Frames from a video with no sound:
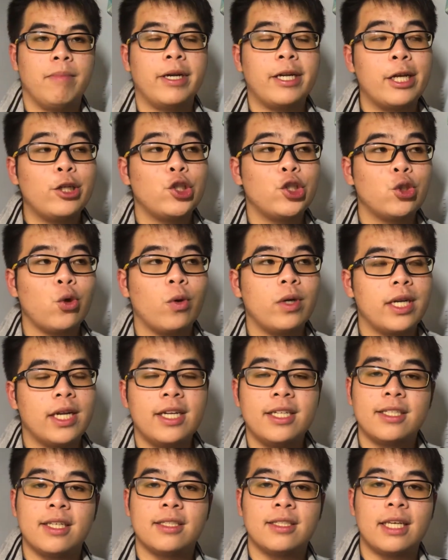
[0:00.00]
But in short,
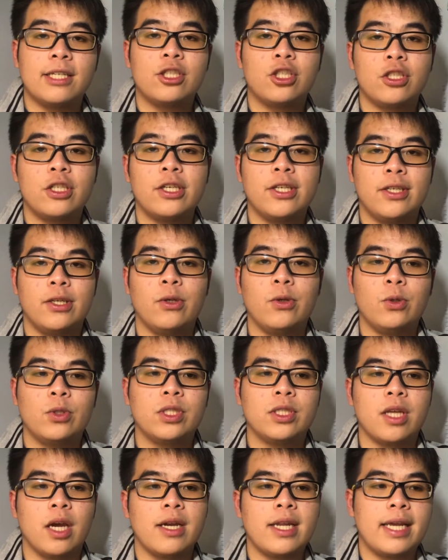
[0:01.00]
it is essentially you
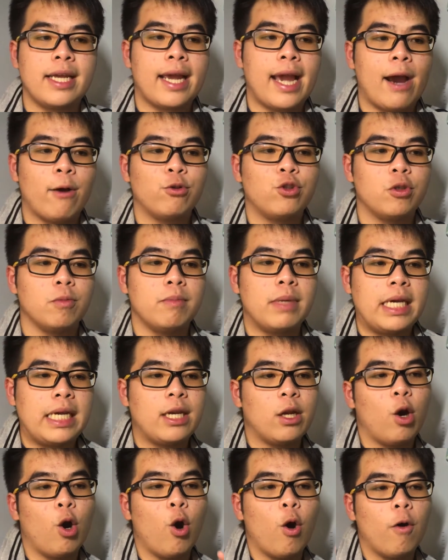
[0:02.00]
studying how to
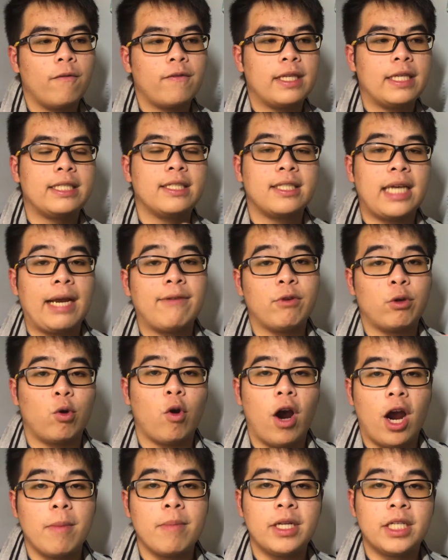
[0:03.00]
meet all the site
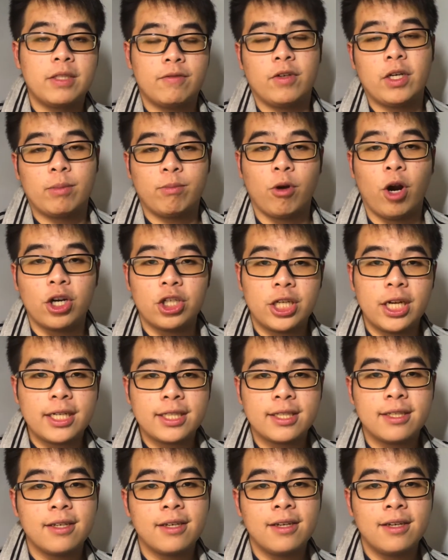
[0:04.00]
requirements for the
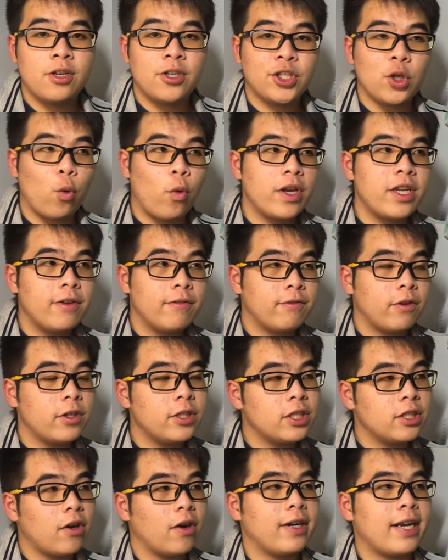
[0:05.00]
project. So when you
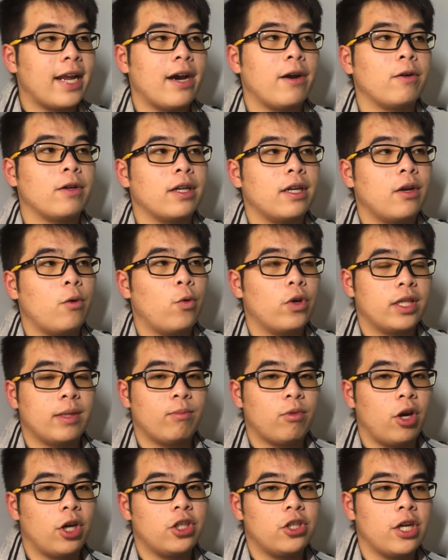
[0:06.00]
first start out with a
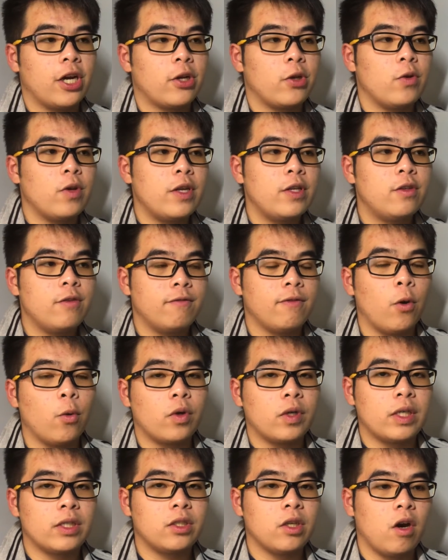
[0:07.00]
project, you need to
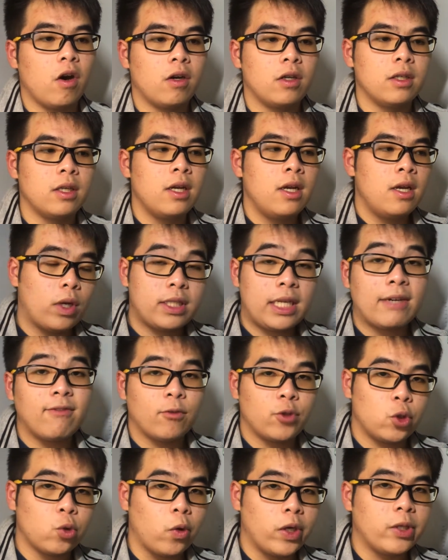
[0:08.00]
focus on what type
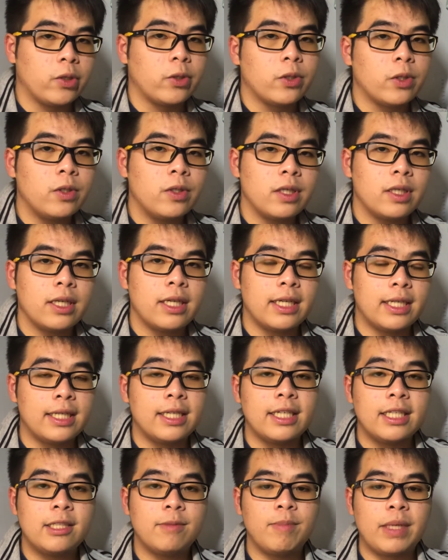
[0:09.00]
of soil it
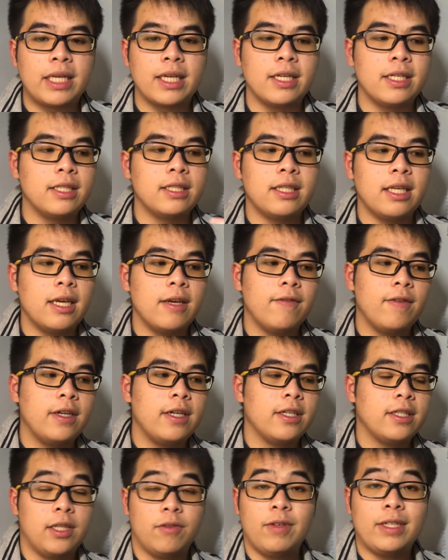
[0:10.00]
is, because if
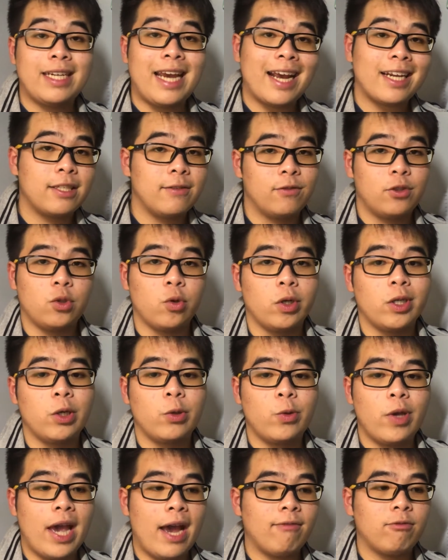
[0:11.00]
it is a radioactive
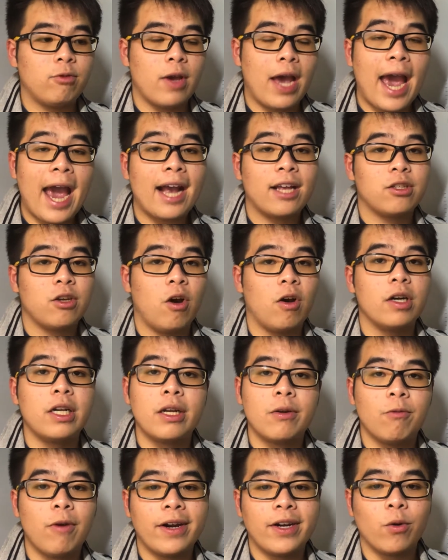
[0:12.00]
soil, you have to act on
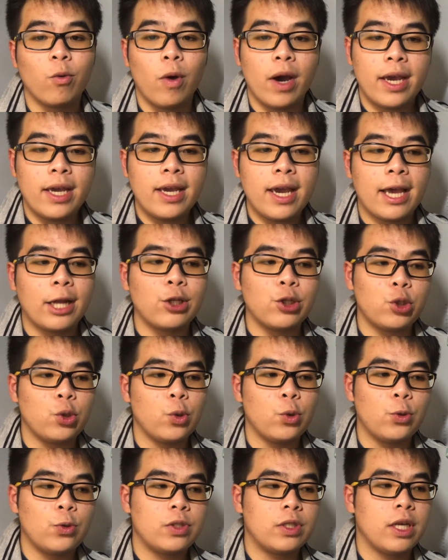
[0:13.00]
it right away and
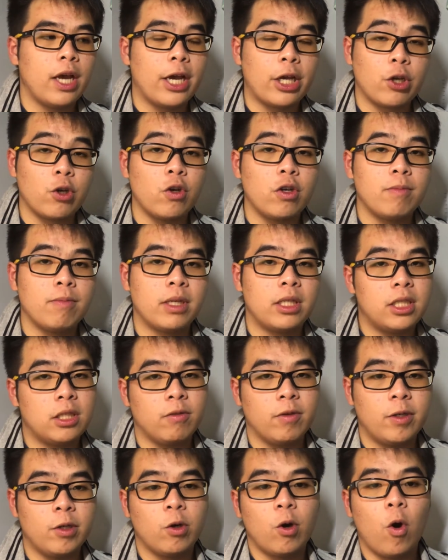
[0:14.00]
choose a good
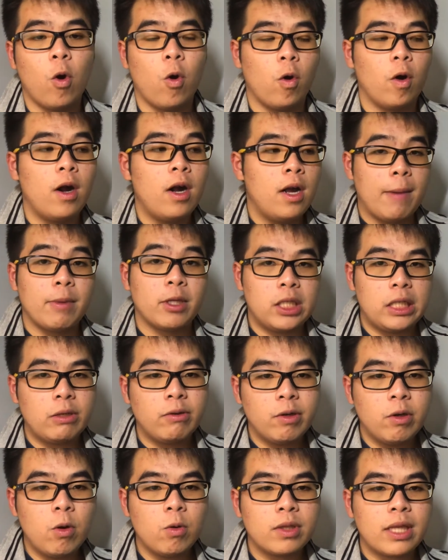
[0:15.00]
material or a
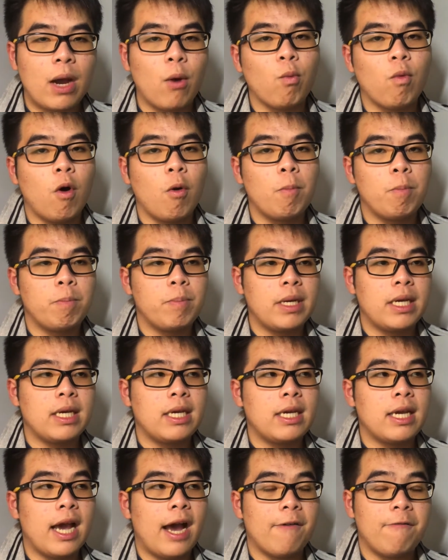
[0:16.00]
material that won't
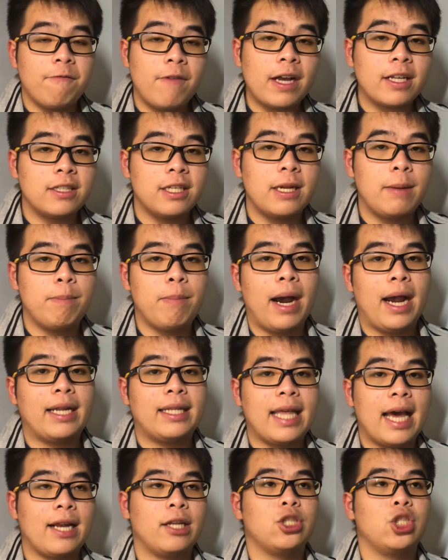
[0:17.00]
be affected by
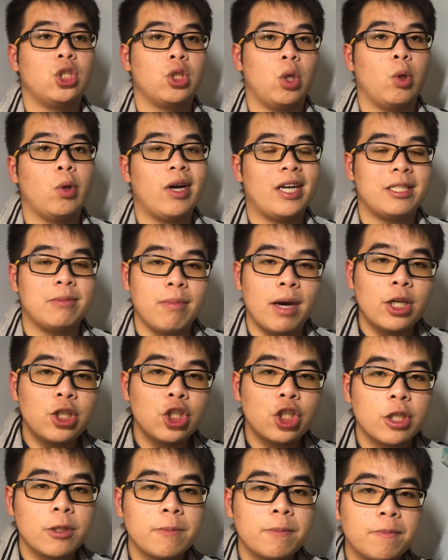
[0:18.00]
that soil as
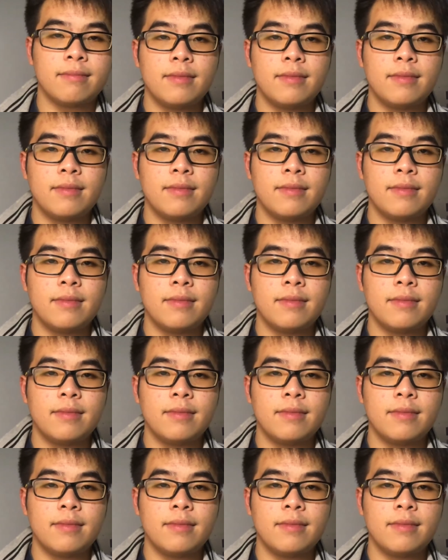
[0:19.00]
much.